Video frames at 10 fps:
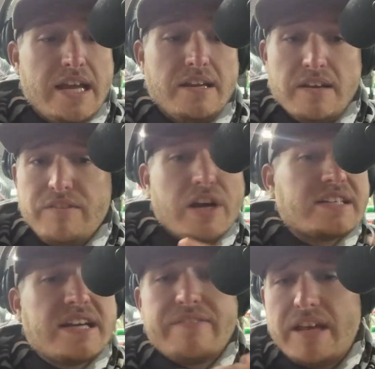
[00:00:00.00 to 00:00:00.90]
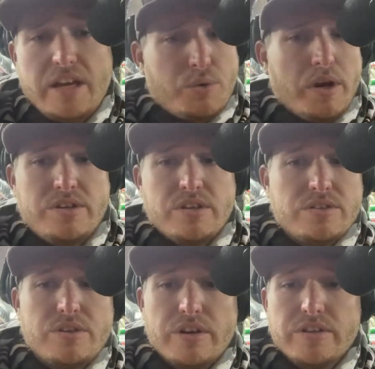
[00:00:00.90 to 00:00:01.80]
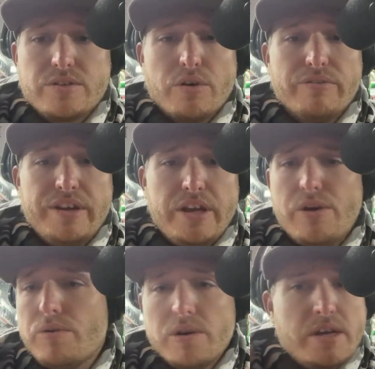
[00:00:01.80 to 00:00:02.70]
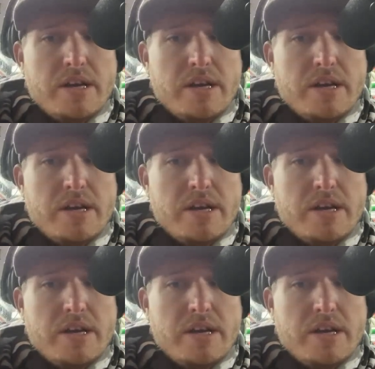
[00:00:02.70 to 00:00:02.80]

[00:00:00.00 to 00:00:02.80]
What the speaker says: And if you guys have any questions during this whole video,